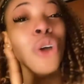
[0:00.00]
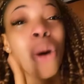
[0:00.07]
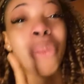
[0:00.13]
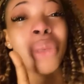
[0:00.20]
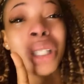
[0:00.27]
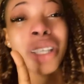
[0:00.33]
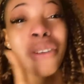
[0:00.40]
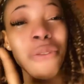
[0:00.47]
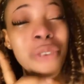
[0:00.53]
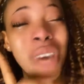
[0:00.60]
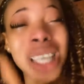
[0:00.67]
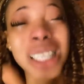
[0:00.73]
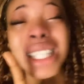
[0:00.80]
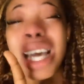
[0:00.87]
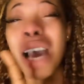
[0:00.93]
Not be the
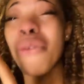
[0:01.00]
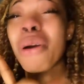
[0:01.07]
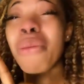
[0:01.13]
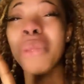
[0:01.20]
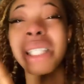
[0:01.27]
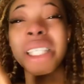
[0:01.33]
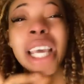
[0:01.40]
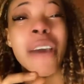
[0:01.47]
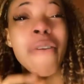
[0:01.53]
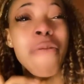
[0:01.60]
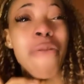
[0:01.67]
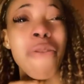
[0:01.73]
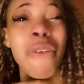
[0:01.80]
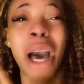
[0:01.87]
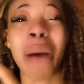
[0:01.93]
first time we be
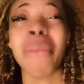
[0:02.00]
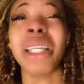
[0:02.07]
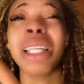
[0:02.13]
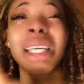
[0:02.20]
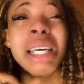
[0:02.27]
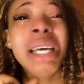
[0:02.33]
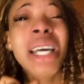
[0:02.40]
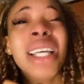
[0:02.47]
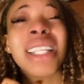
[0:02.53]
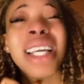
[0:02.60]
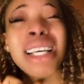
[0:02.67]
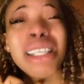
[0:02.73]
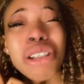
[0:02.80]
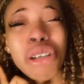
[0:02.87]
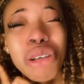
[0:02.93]
saying family.
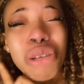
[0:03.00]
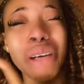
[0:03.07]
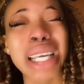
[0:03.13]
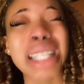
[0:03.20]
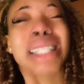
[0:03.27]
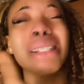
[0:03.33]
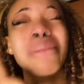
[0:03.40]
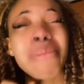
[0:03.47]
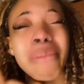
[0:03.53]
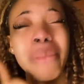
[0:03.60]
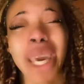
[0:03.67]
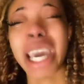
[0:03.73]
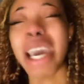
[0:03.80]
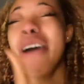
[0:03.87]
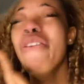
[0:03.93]
They treat
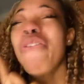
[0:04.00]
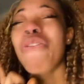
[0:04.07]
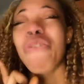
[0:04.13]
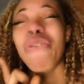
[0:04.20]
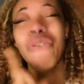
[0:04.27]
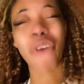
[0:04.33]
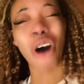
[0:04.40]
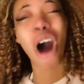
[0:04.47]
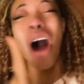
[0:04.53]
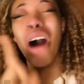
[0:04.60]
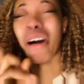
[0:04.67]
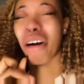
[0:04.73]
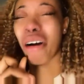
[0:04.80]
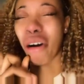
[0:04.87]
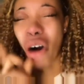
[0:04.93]
me
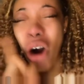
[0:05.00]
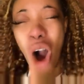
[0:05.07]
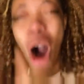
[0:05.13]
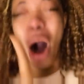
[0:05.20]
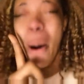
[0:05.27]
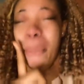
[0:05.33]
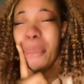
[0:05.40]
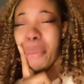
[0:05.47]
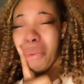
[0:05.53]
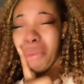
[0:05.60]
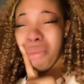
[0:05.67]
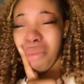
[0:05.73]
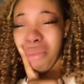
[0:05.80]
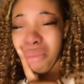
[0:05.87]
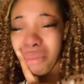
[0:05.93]
up.
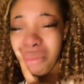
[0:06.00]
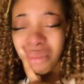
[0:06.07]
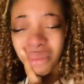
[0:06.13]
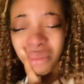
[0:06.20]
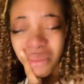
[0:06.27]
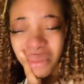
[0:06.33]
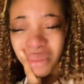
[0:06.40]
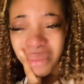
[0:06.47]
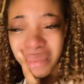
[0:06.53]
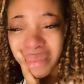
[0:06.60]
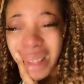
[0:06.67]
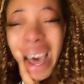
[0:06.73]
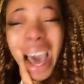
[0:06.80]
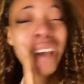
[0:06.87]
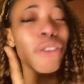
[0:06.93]

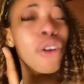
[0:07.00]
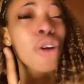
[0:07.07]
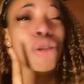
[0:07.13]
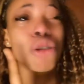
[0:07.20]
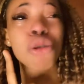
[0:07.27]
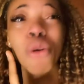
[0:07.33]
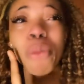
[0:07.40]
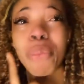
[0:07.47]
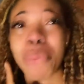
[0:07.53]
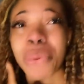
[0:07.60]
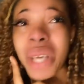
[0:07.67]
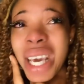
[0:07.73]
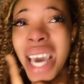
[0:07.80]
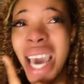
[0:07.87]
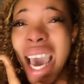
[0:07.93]
I don't to
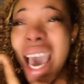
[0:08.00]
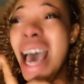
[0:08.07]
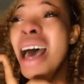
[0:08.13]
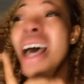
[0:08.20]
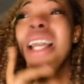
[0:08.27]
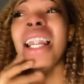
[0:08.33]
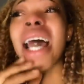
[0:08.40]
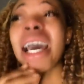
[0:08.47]
be here.